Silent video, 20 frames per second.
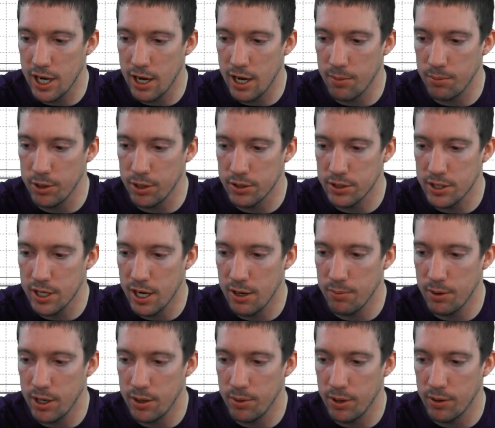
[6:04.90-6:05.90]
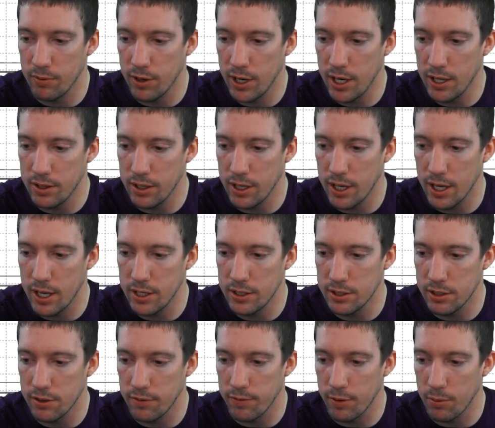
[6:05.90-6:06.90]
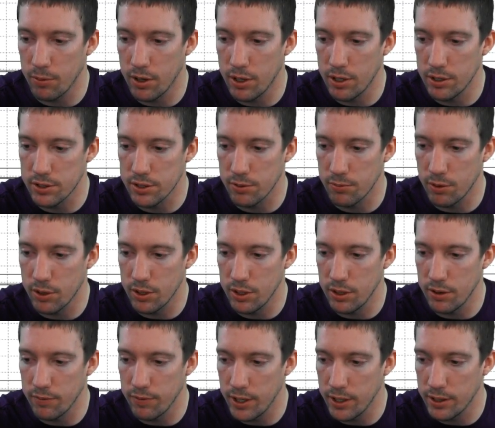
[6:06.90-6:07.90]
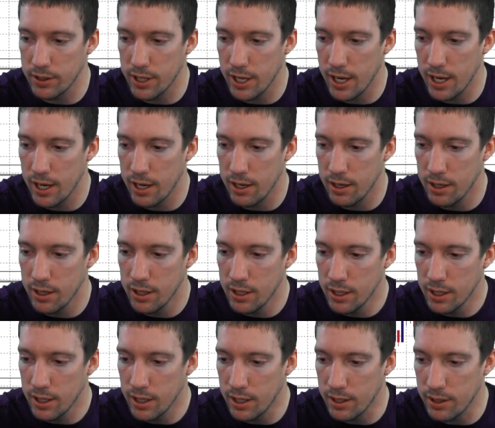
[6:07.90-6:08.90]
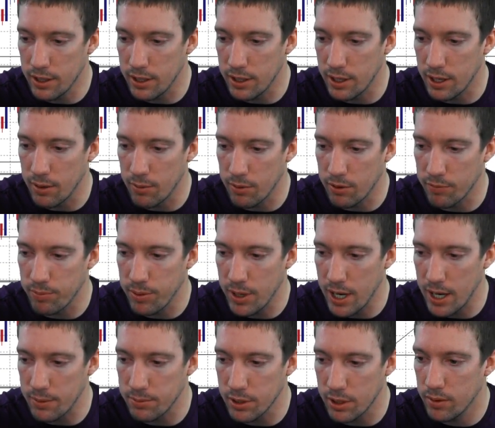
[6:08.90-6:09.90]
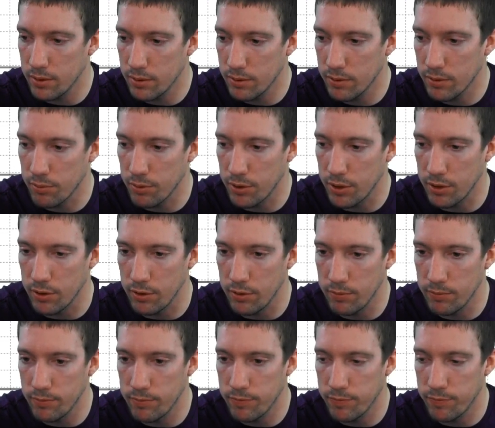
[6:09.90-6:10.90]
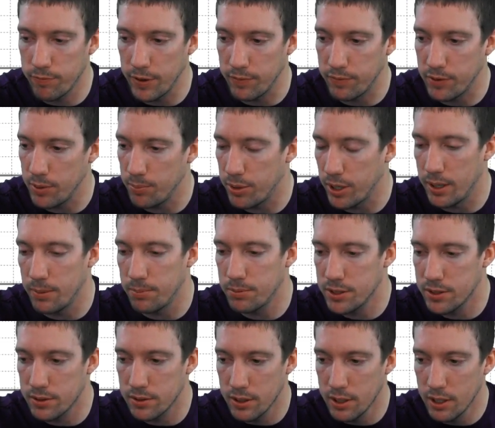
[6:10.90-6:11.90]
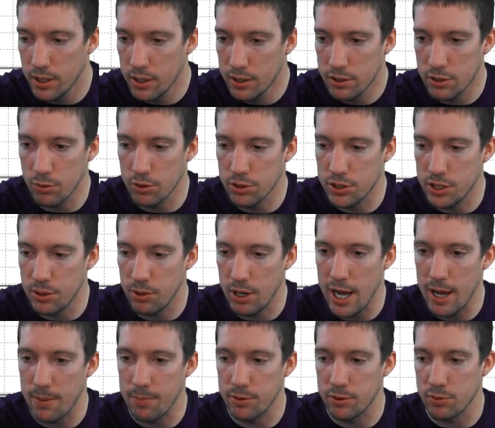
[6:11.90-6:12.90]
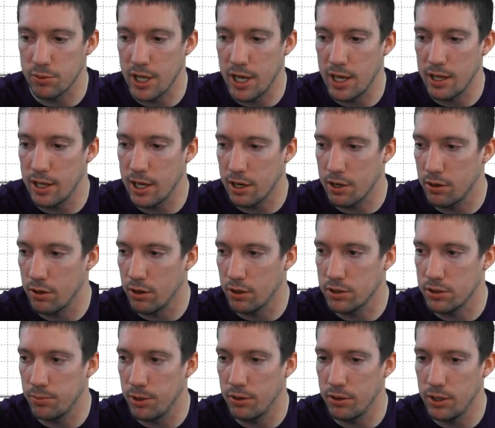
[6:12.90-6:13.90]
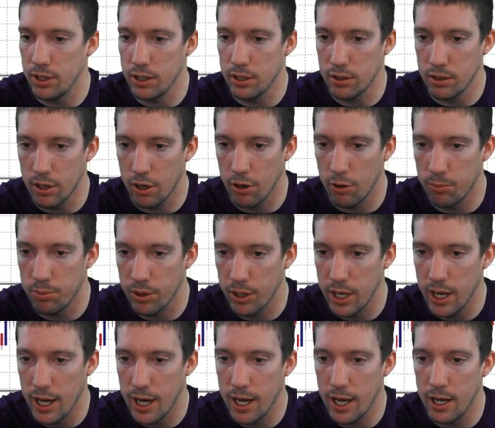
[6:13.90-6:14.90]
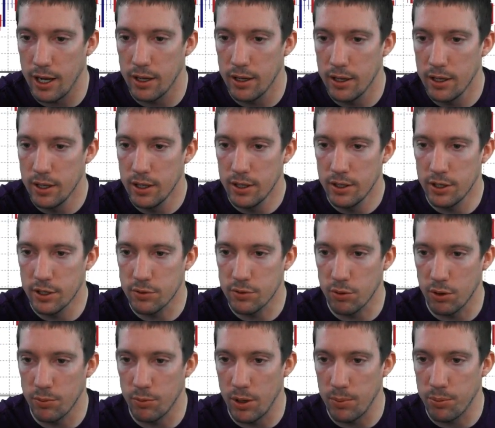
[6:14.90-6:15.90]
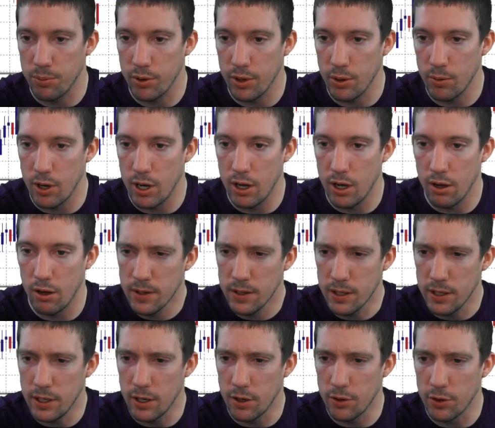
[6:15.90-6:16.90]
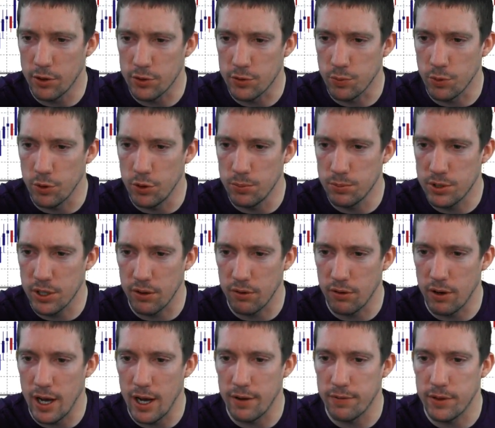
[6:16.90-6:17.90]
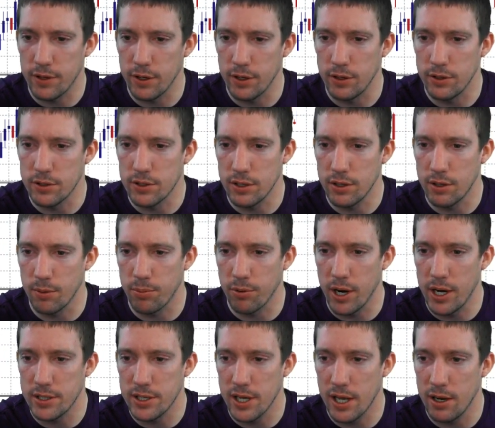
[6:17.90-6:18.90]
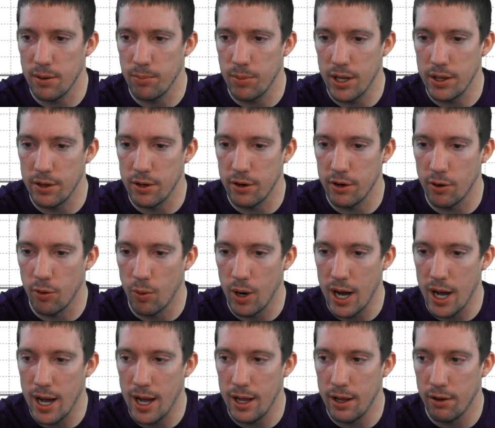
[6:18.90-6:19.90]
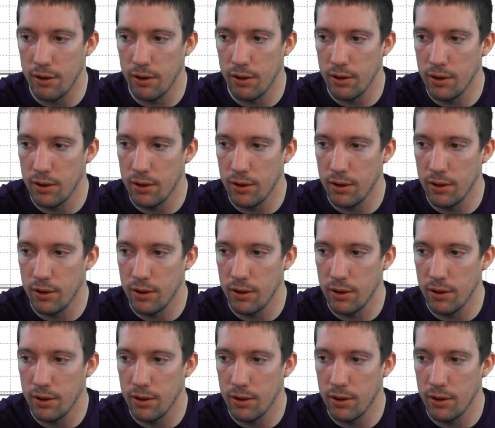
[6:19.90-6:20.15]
but your stop might have been right at the edge, and if it was, it wouldn't have hit that, and then that would have popped up 350 pips. So we'll see what happens with that. That could ultimately go pretty high. This one went pretty well. You know, there's room to the left. The price hadn't been there in a while,